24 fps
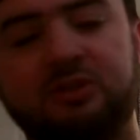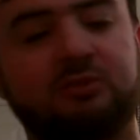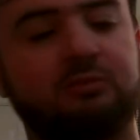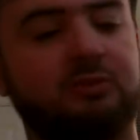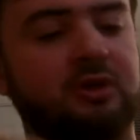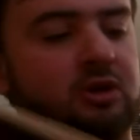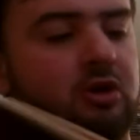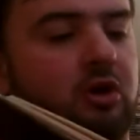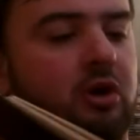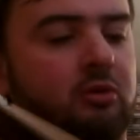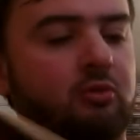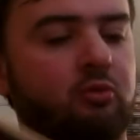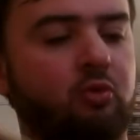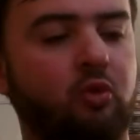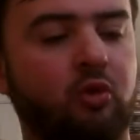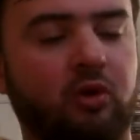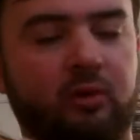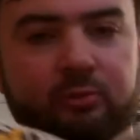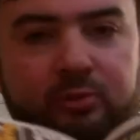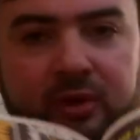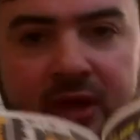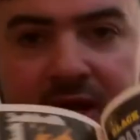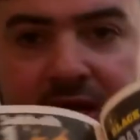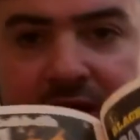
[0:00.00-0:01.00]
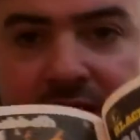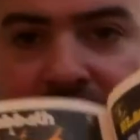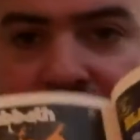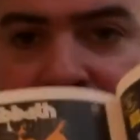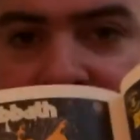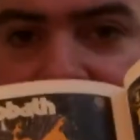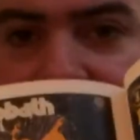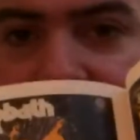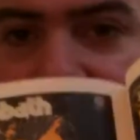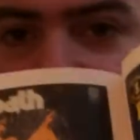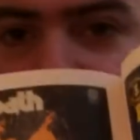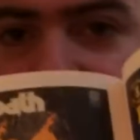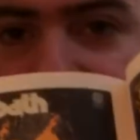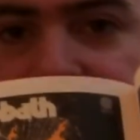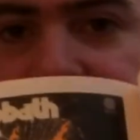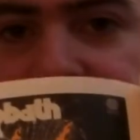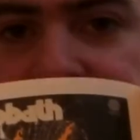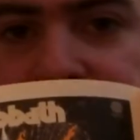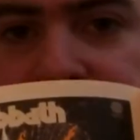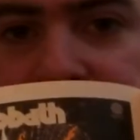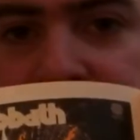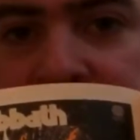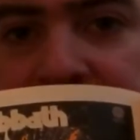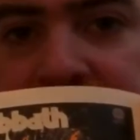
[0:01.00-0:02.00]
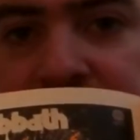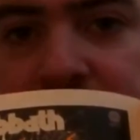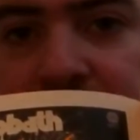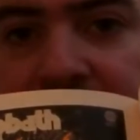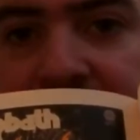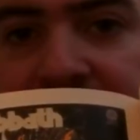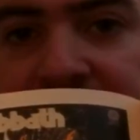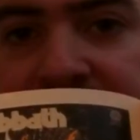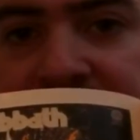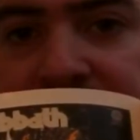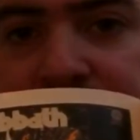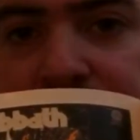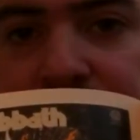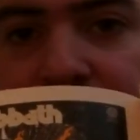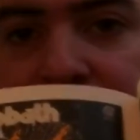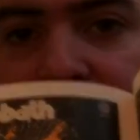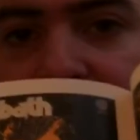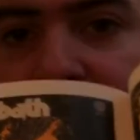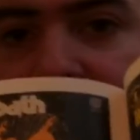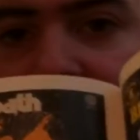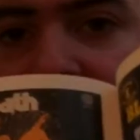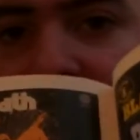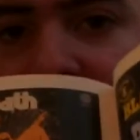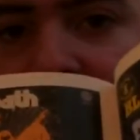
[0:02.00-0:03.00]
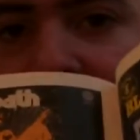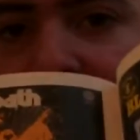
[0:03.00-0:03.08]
to be called War Pigs. That's why it has a picture of